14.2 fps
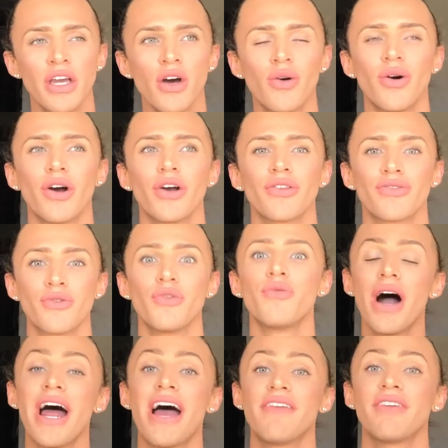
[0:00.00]
or through
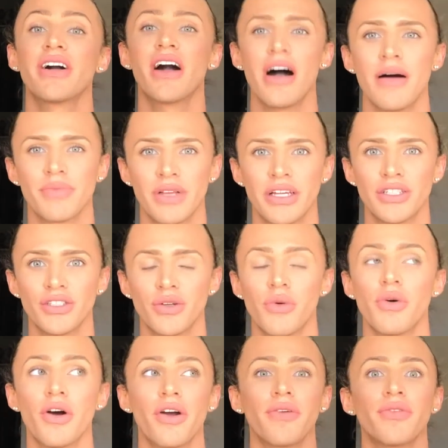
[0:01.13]
what I've accomplished,
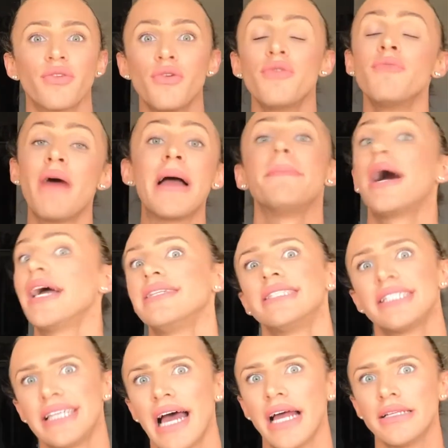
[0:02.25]
or through my
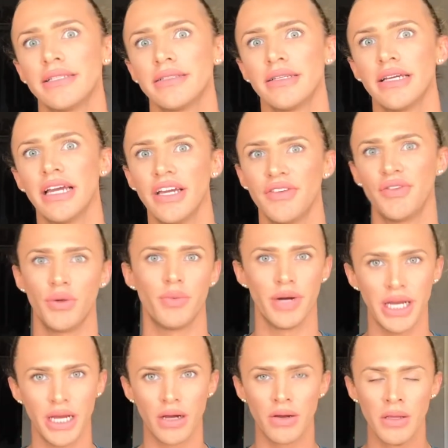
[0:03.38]
mindset, if you
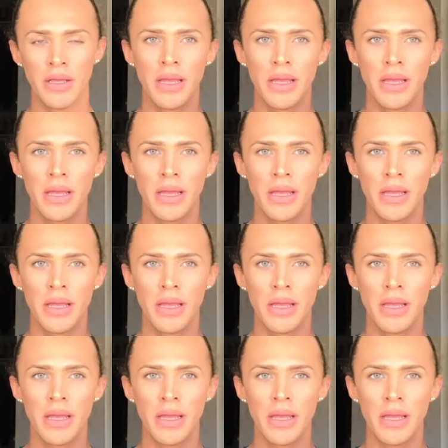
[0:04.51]
will.